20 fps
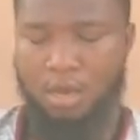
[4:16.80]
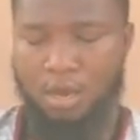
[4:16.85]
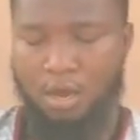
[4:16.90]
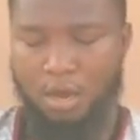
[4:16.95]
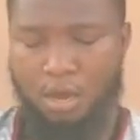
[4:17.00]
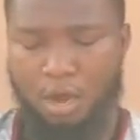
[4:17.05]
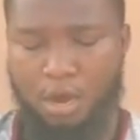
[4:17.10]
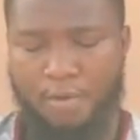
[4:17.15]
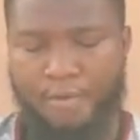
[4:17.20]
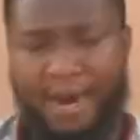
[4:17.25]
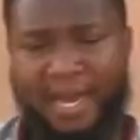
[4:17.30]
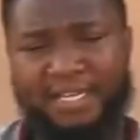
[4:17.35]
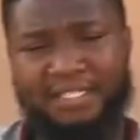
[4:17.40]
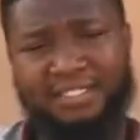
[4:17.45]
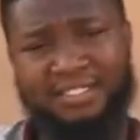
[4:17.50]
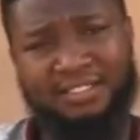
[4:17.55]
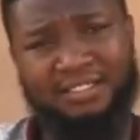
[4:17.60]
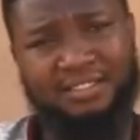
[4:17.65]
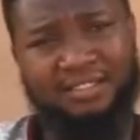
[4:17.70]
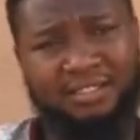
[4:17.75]

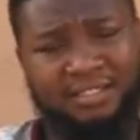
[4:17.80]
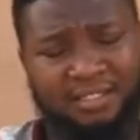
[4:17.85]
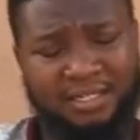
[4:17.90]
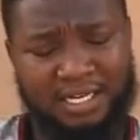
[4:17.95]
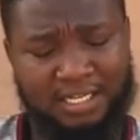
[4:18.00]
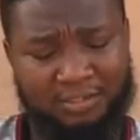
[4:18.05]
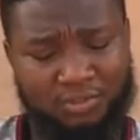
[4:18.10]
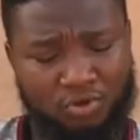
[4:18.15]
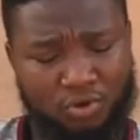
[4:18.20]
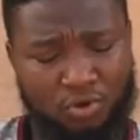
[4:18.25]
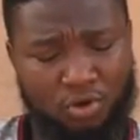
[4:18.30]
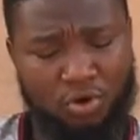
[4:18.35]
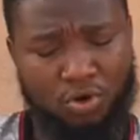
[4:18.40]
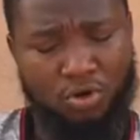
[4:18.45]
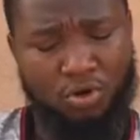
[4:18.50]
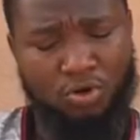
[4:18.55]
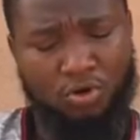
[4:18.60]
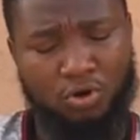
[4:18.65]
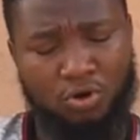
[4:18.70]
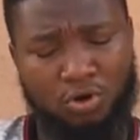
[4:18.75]
Alright, that's
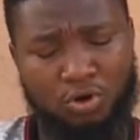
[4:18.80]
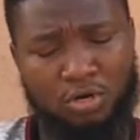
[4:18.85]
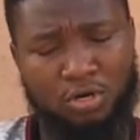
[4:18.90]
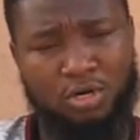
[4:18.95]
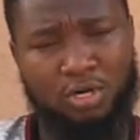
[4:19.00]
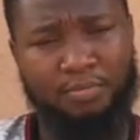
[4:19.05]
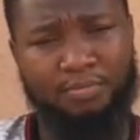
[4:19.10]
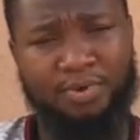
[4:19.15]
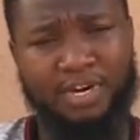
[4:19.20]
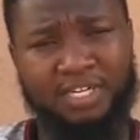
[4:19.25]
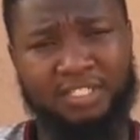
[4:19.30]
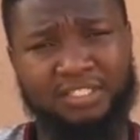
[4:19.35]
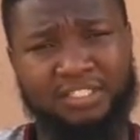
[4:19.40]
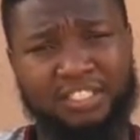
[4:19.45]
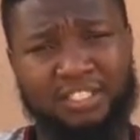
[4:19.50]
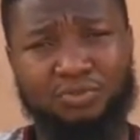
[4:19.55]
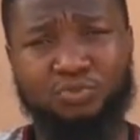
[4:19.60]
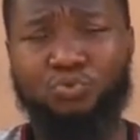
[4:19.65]
all on the branches.